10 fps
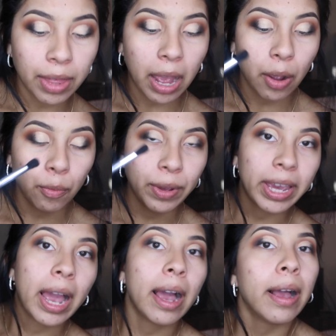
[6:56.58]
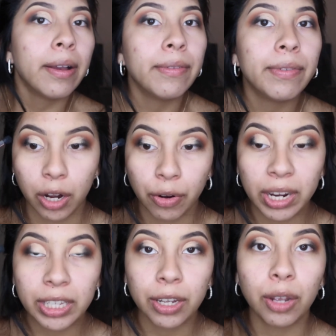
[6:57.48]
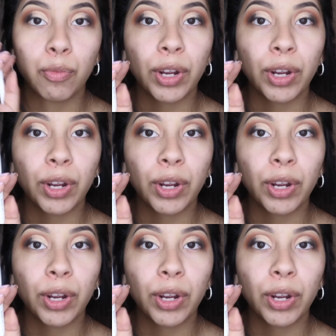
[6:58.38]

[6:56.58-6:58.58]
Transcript: that we have our crease on,